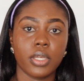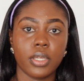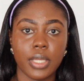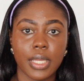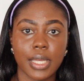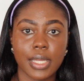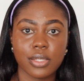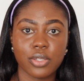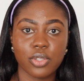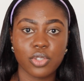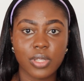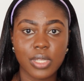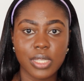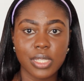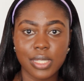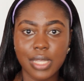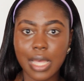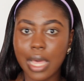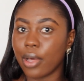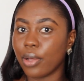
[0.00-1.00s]
Yeah, so
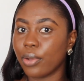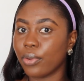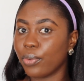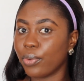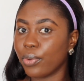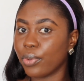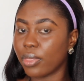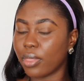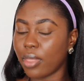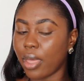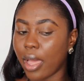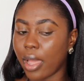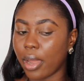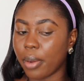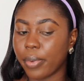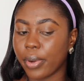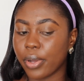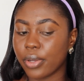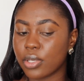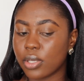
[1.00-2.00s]
this is how the
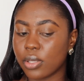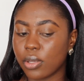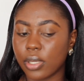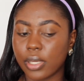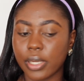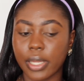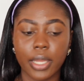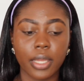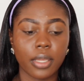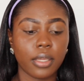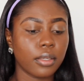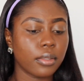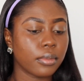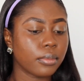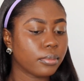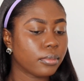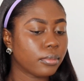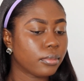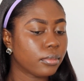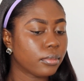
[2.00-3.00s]
eyebrows look like
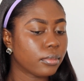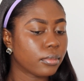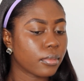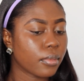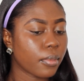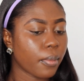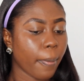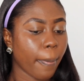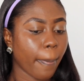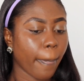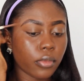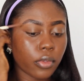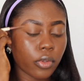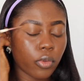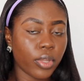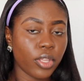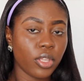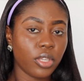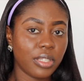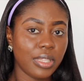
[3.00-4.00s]

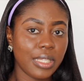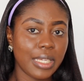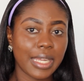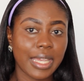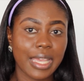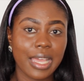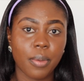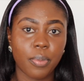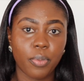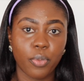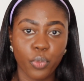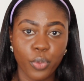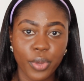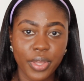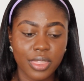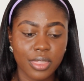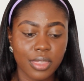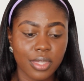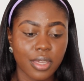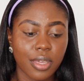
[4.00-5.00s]
when you clean it up
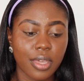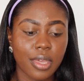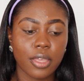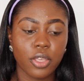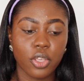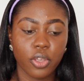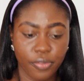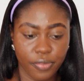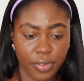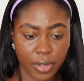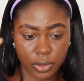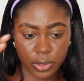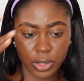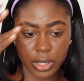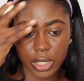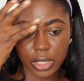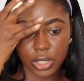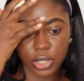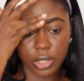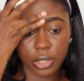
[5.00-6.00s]
with your
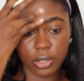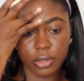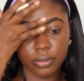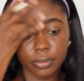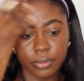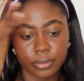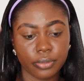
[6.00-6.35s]
foundation.